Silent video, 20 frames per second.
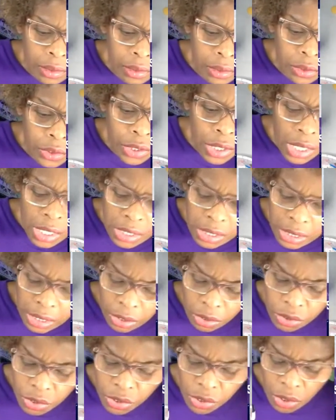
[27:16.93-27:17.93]
John
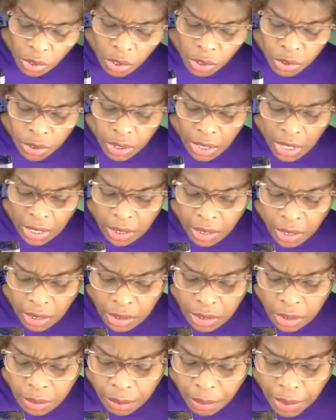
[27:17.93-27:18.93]
Singer Sargent, I think,
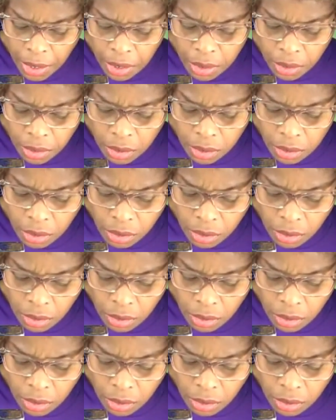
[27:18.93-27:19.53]
spent